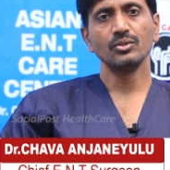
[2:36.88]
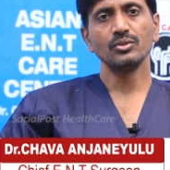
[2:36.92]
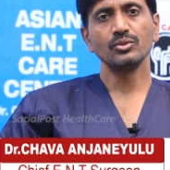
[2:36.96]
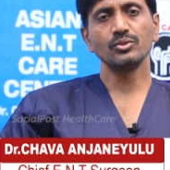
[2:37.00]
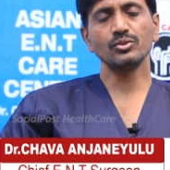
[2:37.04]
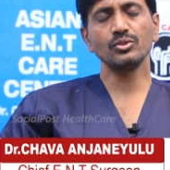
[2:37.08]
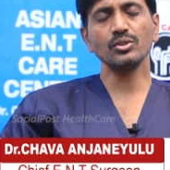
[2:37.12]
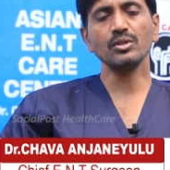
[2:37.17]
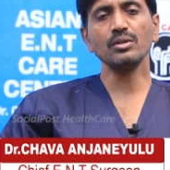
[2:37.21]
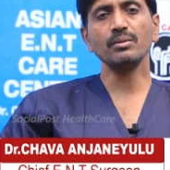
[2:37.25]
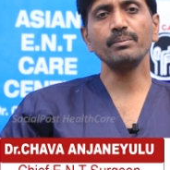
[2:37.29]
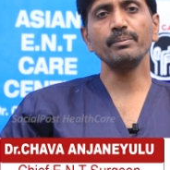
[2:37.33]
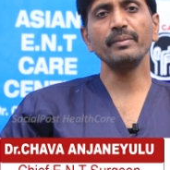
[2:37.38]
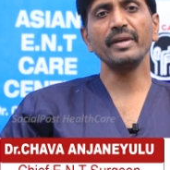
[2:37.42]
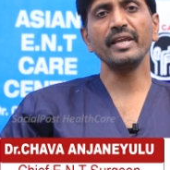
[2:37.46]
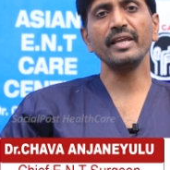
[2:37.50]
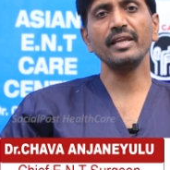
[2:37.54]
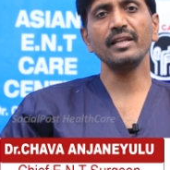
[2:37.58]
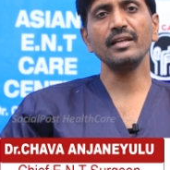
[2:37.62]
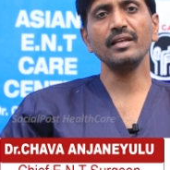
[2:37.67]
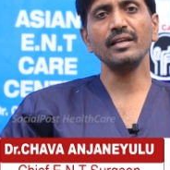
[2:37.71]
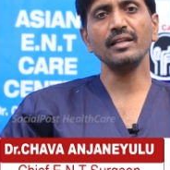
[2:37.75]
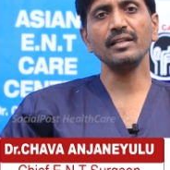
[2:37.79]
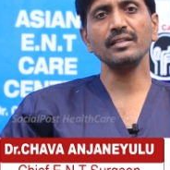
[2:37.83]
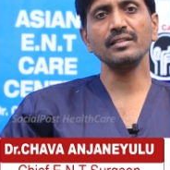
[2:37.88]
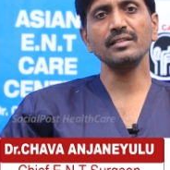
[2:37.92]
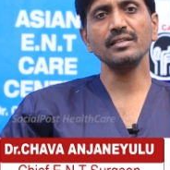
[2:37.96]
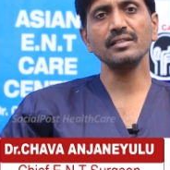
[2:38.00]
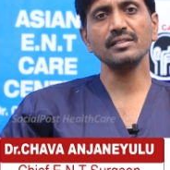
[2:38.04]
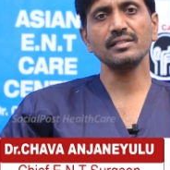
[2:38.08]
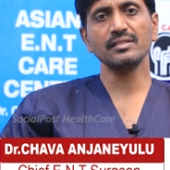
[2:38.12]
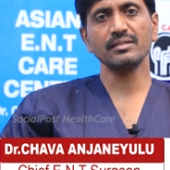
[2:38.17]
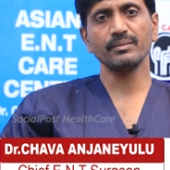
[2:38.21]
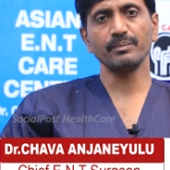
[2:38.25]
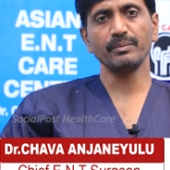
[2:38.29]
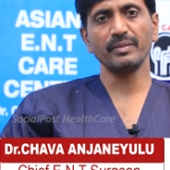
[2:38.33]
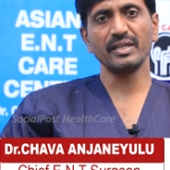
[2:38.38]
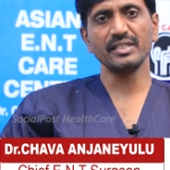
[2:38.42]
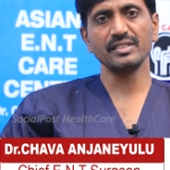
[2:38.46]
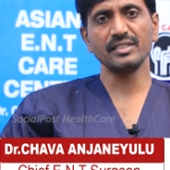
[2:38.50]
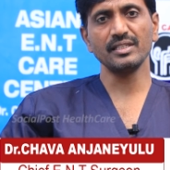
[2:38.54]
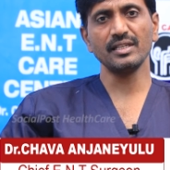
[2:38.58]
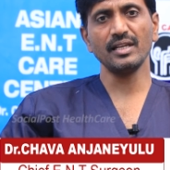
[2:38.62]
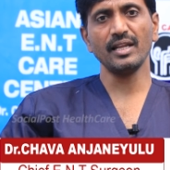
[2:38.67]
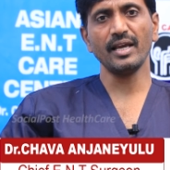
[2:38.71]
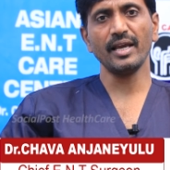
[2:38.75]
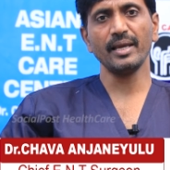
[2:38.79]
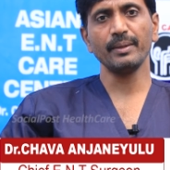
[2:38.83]
So mainly this
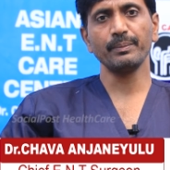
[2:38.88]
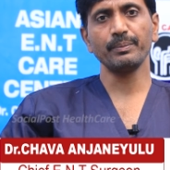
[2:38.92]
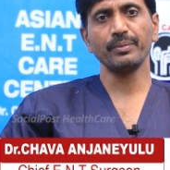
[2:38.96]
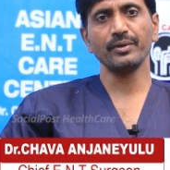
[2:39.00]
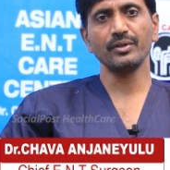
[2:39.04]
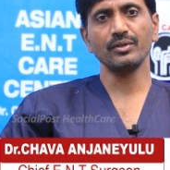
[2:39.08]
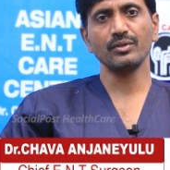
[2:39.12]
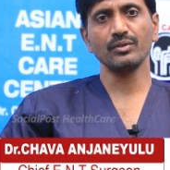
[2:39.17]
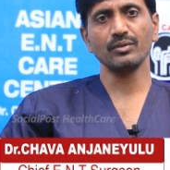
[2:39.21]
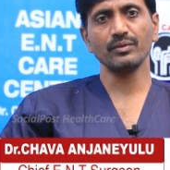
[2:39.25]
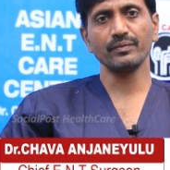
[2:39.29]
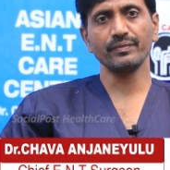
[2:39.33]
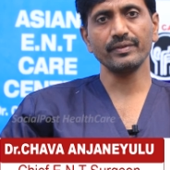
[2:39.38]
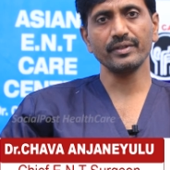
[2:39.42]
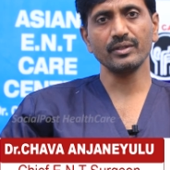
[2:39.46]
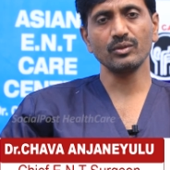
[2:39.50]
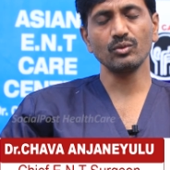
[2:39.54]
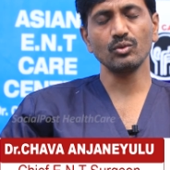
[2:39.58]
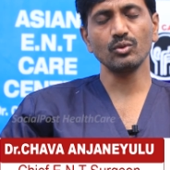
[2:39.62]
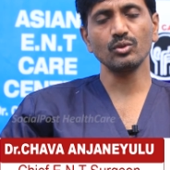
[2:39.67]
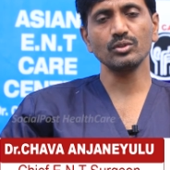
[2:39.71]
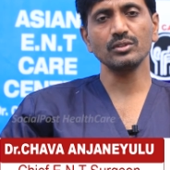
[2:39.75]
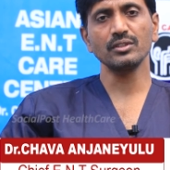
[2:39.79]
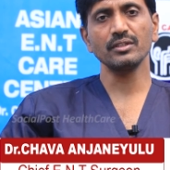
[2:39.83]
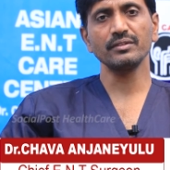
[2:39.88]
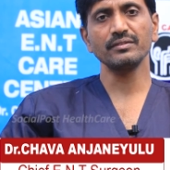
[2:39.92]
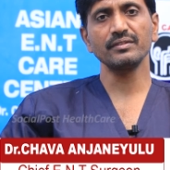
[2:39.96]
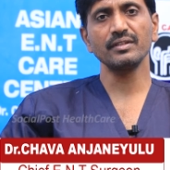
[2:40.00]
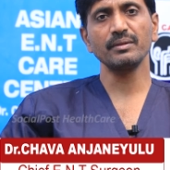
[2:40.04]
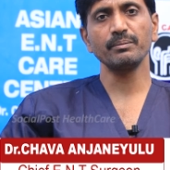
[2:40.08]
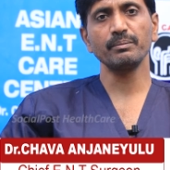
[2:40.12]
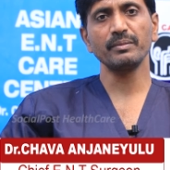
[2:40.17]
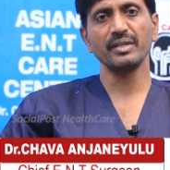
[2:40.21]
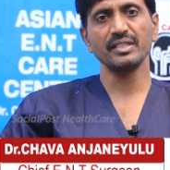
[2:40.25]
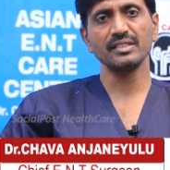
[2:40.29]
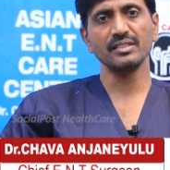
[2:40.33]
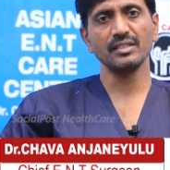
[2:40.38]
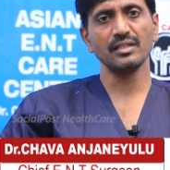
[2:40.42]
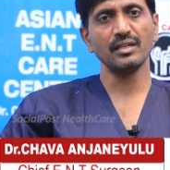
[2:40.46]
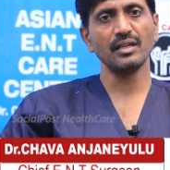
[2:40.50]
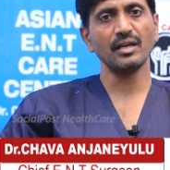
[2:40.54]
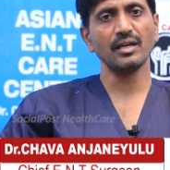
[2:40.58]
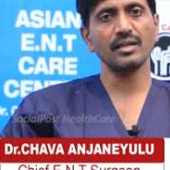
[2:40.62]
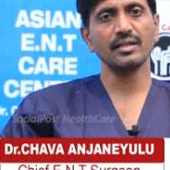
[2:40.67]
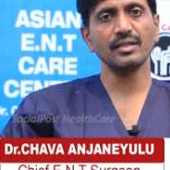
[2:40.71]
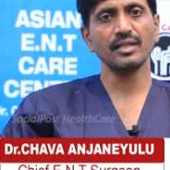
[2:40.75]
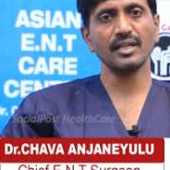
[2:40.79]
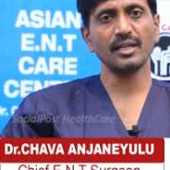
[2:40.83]
muscle hypertrophy, growth of the muscle
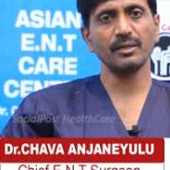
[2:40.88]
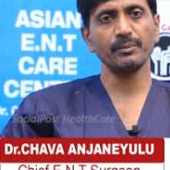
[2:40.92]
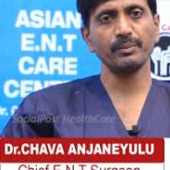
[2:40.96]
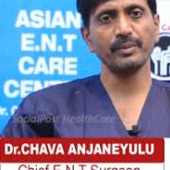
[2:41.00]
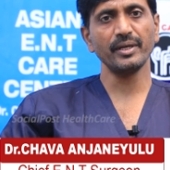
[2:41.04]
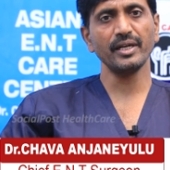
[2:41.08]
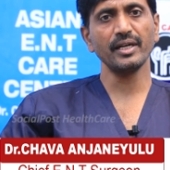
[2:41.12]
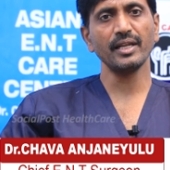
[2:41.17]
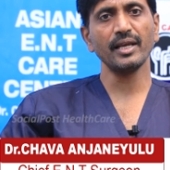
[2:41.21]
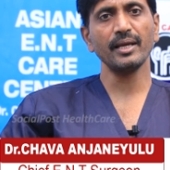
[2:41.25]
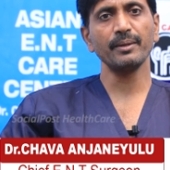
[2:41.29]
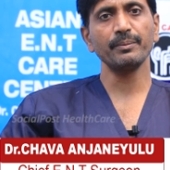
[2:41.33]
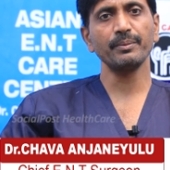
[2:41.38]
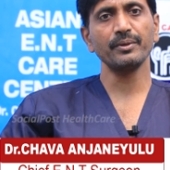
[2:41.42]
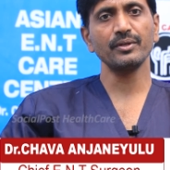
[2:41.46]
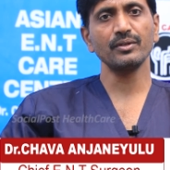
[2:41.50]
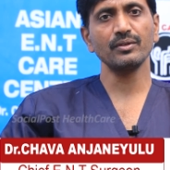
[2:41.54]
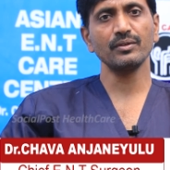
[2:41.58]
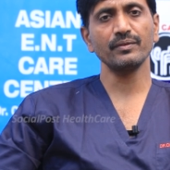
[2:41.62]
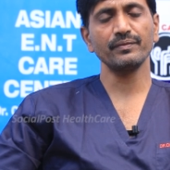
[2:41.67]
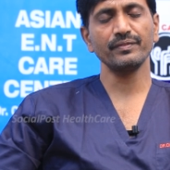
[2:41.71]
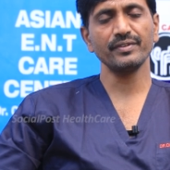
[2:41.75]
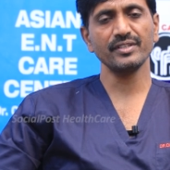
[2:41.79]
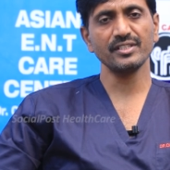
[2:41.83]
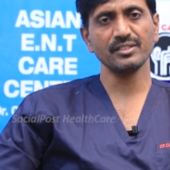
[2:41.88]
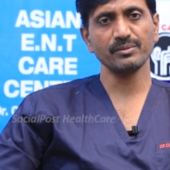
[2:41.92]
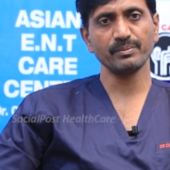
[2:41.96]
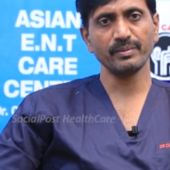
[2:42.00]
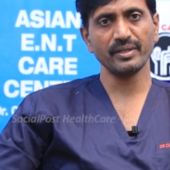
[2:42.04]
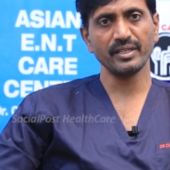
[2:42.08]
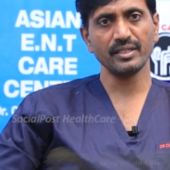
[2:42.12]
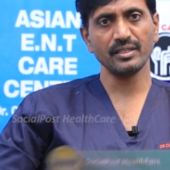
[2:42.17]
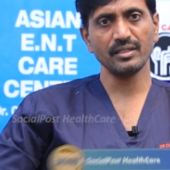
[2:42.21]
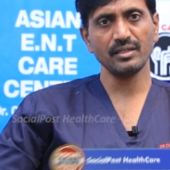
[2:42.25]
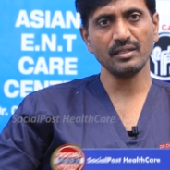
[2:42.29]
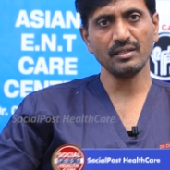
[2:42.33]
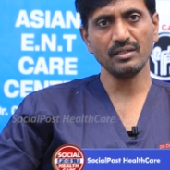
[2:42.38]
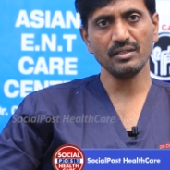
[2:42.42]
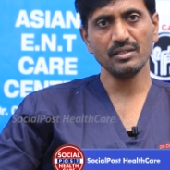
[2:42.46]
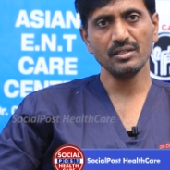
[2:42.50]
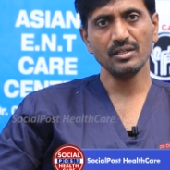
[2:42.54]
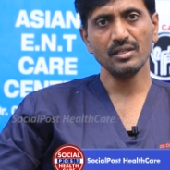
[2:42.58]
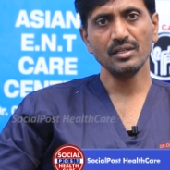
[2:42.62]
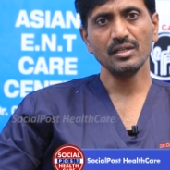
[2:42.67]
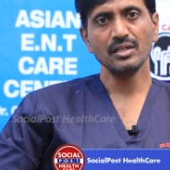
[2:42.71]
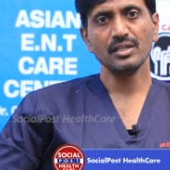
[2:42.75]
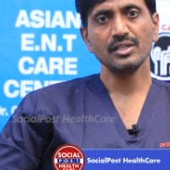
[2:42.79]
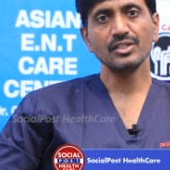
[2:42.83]
or turbinate hypertrophy is by the
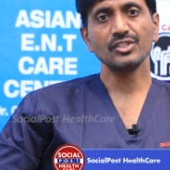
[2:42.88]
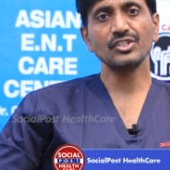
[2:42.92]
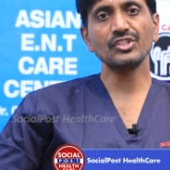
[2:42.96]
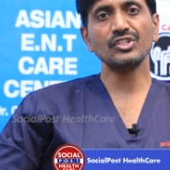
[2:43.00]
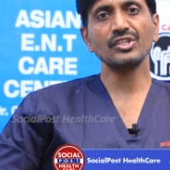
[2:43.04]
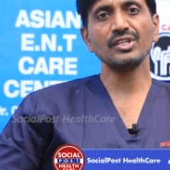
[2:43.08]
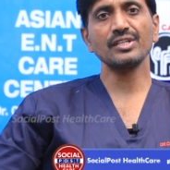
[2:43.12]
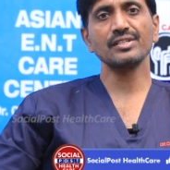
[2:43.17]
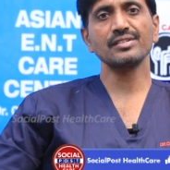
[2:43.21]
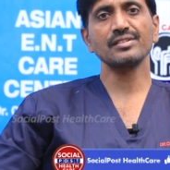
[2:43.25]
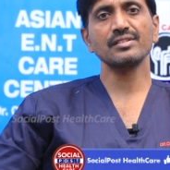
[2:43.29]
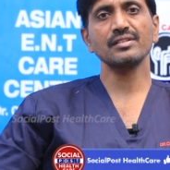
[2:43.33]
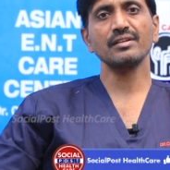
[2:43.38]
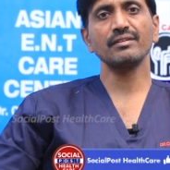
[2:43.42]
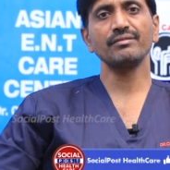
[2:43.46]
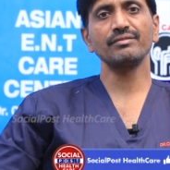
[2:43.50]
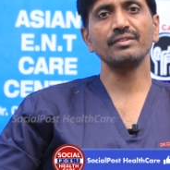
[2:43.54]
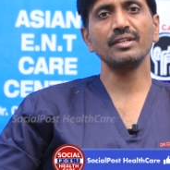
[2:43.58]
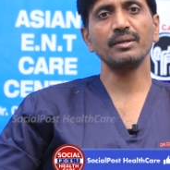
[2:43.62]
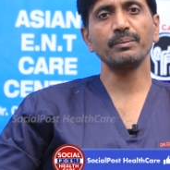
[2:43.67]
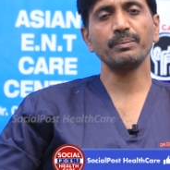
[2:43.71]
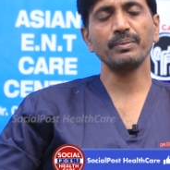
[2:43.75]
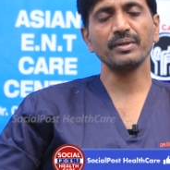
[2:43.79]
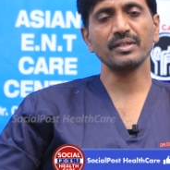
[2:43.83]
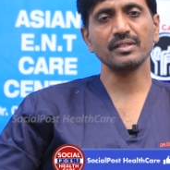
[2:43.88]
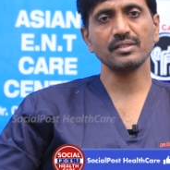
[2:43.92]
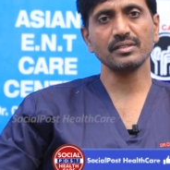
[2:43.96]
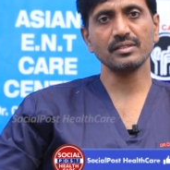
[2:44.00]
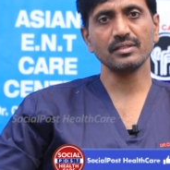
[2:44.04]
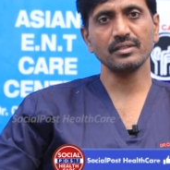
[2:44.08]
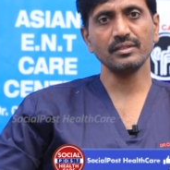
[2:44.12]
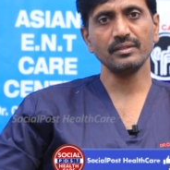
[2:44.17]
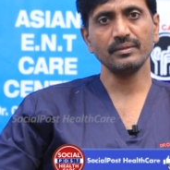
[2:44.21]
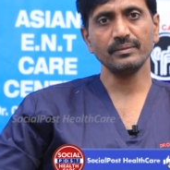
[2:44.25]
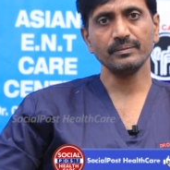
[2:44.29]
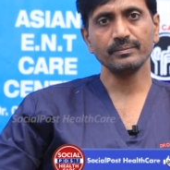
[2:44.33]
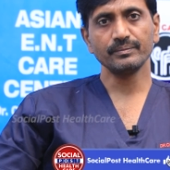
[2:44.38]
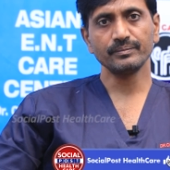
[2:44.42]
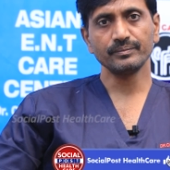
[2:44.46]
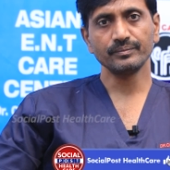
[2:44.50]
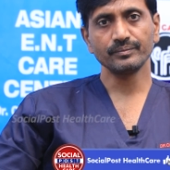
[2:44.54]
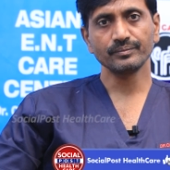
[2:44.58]
stress of the person,